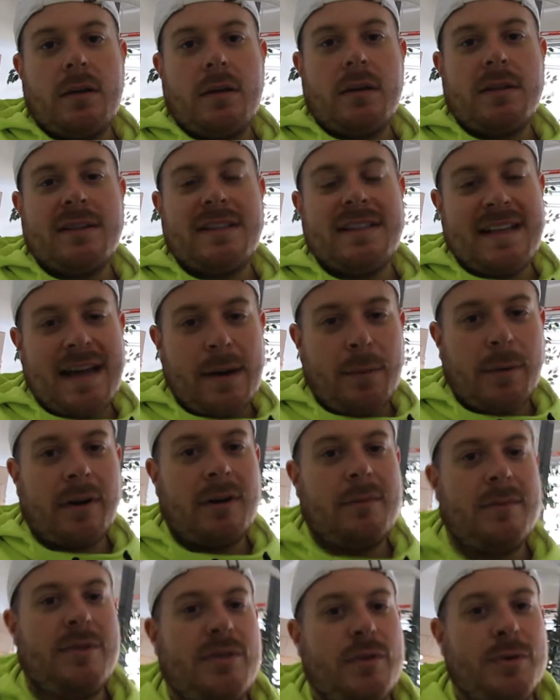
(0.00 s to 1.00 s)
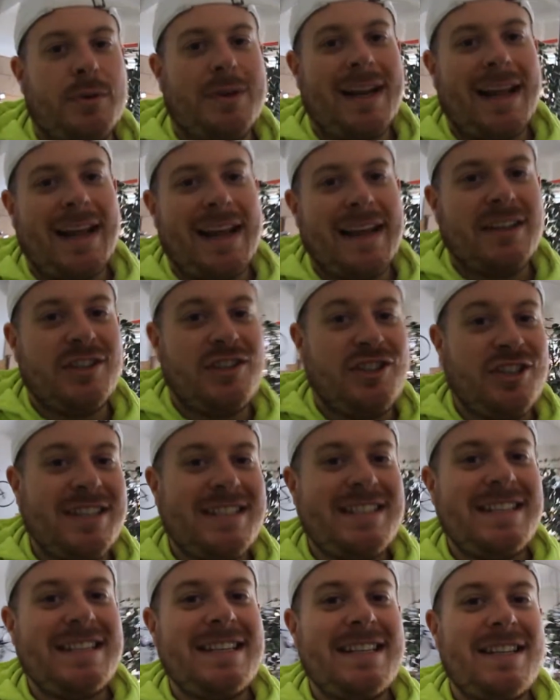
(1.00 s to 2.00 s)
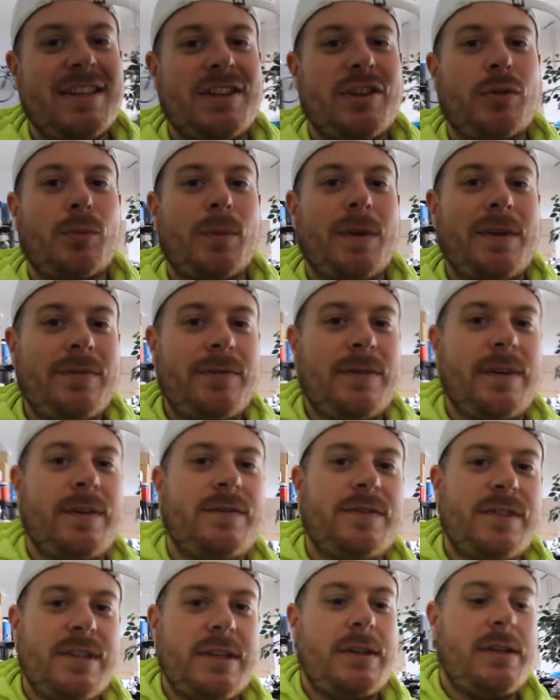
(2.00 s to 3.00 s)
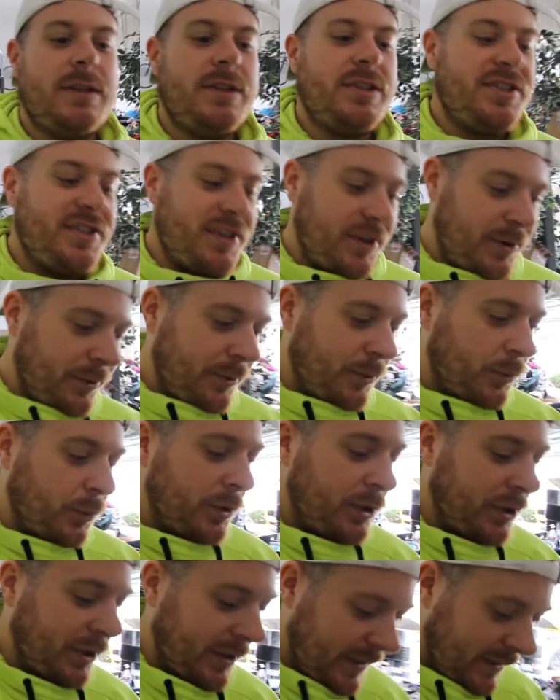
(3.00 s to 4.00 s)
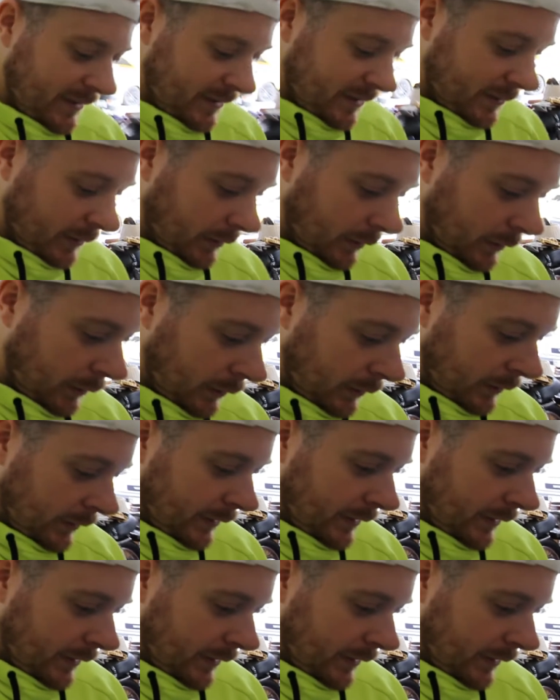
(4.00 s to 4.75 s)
Today we're going to be doing a GT350 steering wheel install